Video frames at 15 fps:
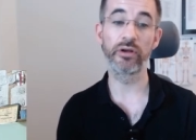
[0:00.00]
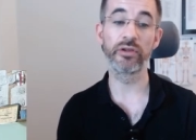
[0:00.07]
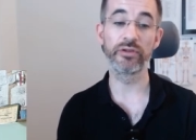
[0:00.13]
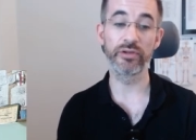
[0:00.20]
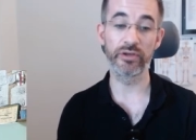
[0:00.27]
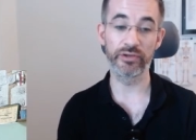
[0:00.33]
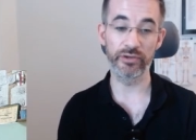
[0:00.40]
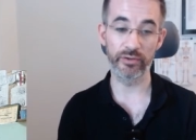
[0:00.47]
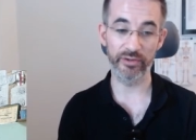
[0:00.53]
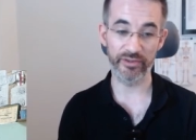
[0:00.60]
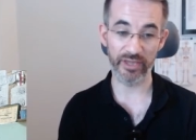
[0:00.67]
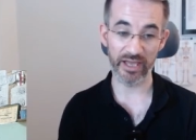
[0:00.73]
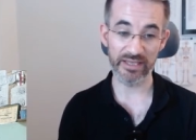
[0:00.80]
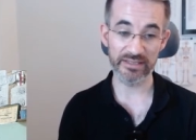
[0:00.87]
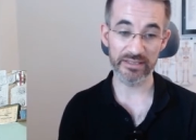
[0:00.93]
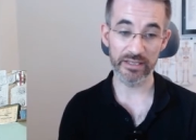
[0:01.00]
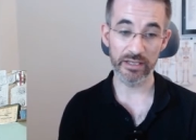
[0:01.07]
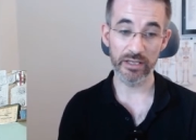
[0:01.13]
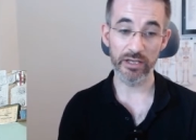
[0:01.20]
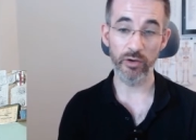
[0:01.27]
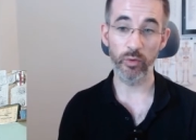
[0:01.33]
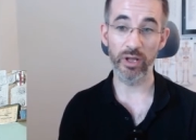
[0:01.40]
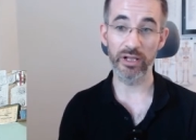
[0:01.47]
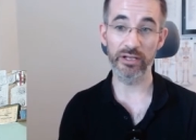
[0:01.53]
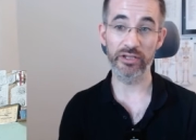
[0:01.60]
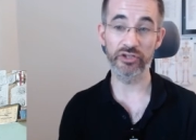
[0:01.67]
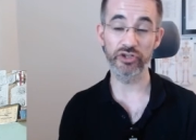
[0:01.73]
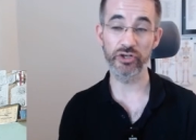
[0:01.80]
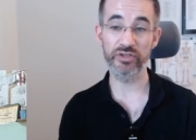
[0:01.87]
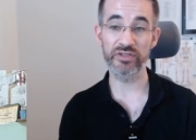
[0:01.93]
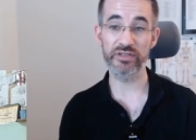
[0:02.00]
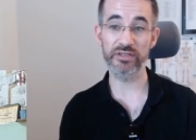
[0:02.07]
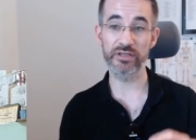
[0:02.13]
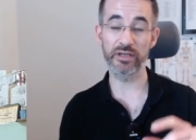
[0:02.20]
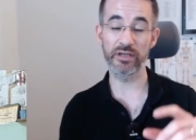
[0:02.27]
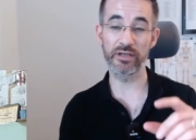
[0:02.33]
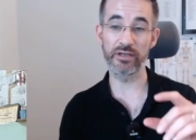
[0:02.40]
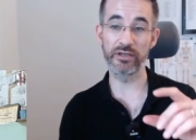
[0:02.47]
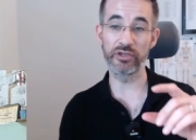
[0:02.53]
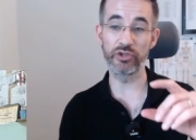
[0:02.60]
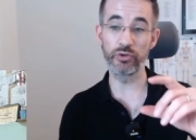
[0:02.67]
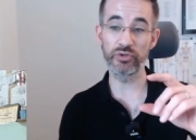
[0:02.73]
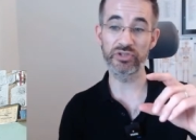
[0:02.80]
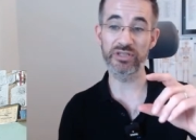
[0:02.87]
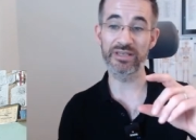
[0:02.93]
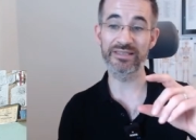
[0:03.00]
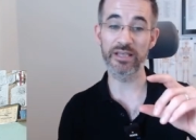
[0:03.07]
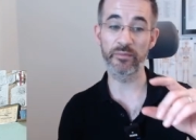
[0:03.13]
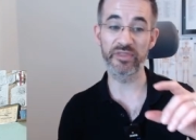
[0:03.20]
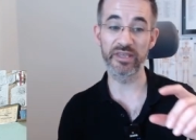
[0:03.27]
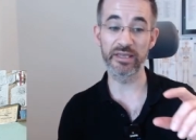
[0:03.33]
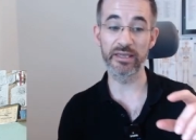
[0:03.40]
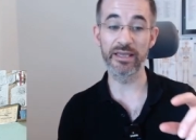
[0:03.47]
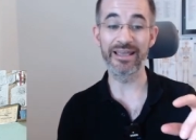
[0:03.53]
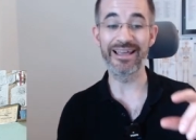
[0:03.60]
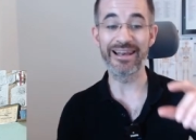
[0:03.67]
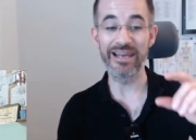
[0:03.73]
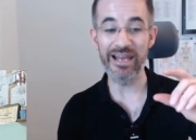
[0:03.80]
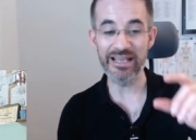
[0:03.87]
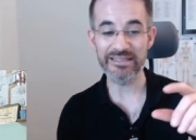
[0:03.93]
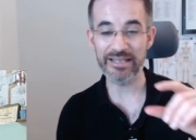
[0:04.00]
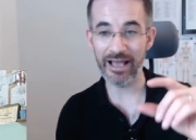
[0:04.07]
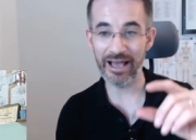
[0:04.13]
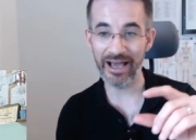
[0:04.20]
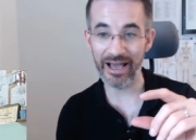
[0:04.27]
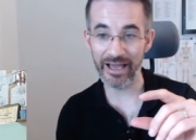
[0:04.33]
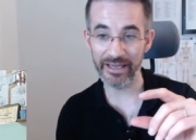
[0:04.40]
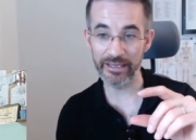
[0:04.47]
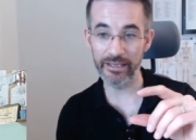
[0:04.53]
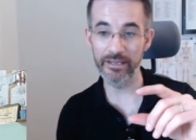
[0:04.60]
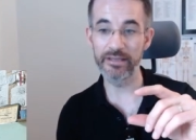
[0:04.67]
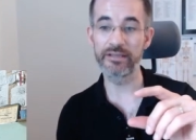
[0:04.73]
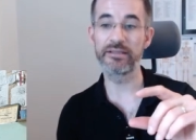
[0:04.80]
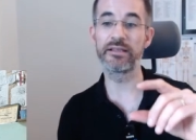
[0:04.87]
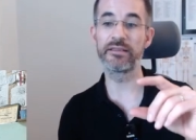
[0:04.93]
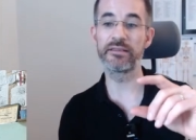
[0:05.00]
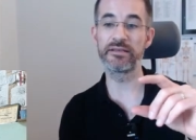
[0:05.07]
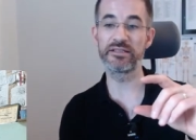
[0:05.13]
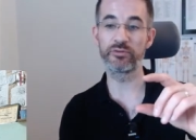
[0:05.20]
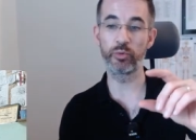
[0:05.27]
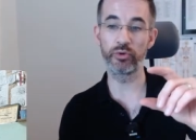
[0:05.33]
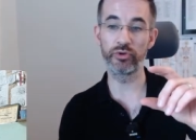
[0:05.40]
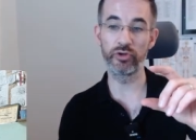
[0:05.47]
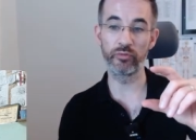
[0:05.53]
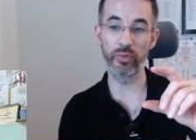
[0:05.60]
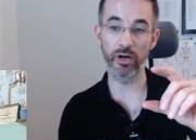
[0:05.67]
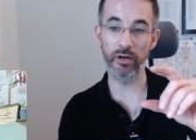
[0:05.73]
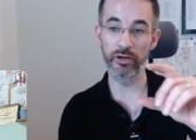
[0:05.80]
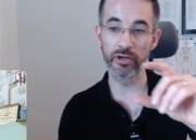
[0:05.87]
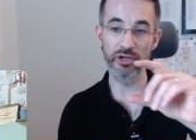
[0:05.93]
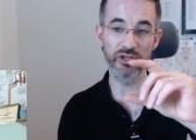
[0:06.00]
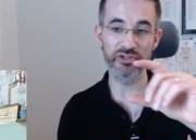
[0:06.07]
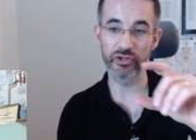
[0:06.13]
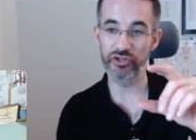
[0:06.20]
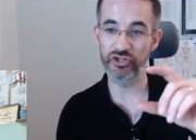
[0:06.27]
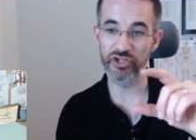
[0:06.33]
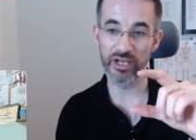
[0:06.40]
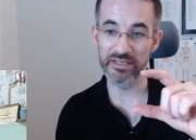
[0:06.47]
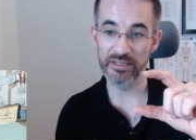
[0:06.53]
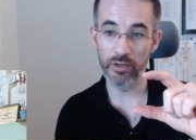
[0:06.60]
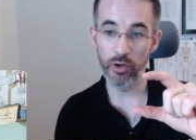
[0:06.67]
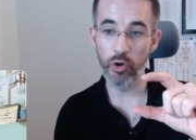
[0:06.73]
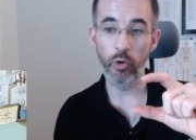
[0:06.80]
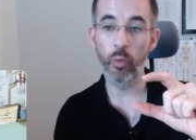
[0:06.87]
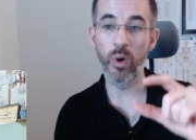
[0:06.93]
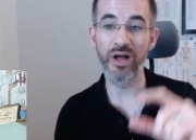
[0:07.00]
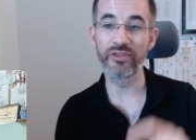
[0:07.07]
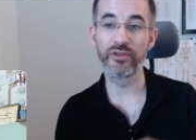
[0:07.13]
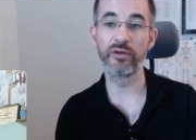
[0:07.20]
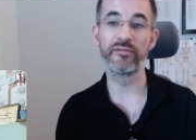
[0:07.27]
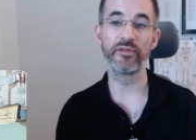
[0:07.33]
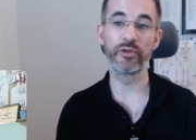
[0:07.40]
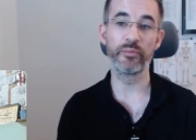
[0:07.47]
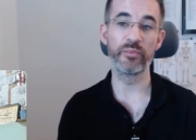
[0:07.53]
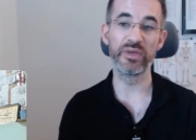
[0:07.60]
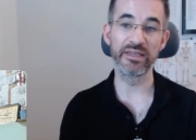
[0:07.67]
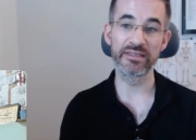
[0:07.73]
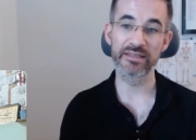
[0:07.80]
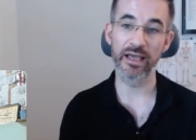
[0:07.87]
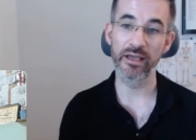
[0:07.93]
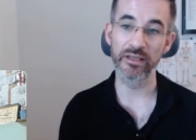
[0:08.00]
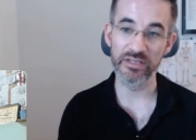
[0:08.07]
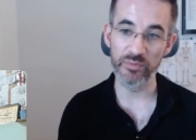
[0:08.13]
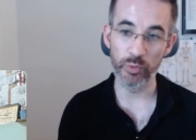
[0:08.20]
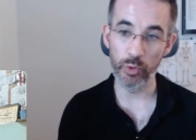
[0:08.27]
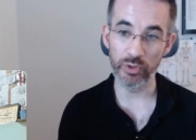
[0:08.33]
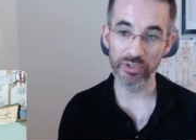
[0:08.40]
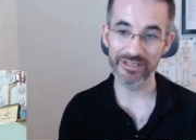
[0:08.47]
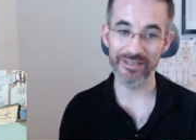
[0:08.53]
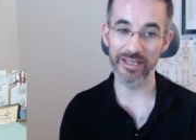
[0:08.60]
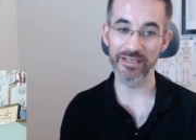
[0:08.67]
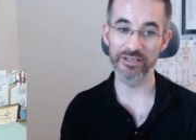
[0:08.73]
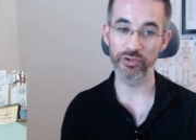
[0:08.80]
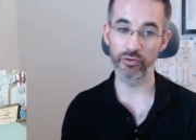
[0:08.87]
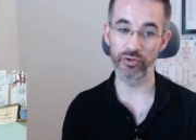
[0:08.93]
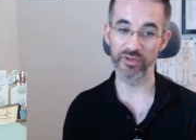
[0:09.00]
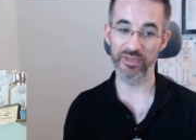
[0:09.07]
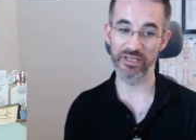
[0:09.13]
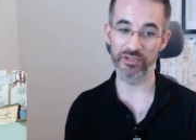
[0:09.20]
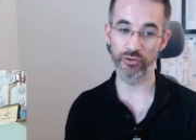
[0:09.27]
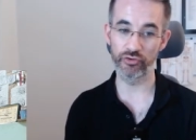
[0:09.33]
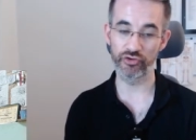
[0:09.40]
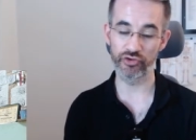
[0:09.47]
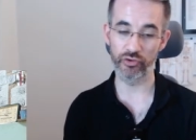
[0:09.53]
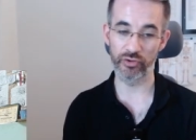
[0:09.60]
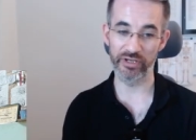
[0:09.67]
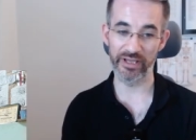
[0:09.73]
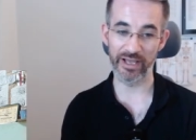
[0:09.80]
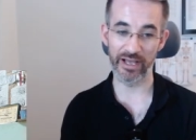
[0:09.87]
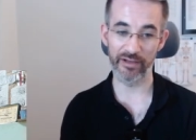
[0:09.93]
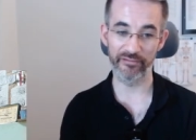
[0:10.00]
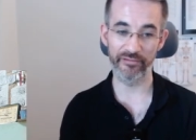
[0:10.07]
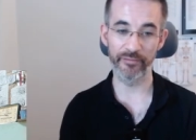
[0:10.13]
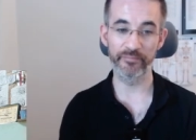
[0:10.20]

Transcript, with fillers: under your thighs, well, just uh, use something less high than this wooden bar, such as one of the big science books that you that you surely have.